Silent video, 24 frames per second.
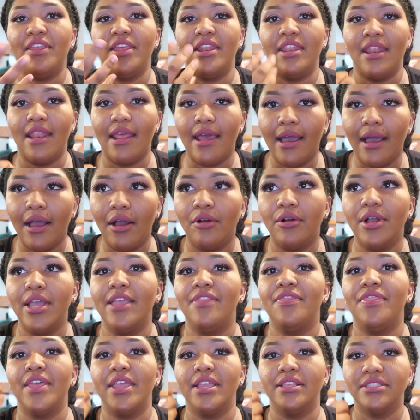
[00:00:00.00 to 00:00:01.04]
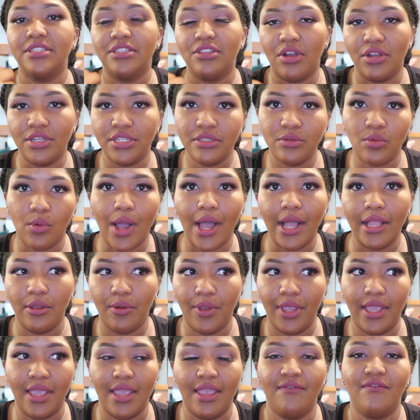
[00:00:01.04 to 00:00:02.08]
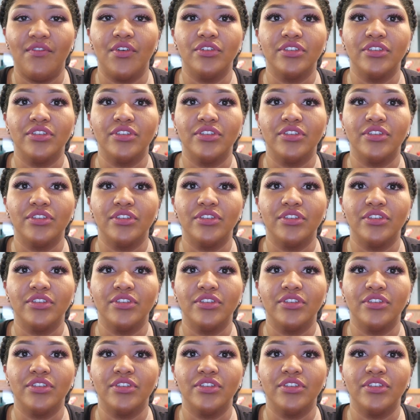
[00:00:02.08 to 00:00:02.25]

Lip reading: thin it out, and then start swallowing it,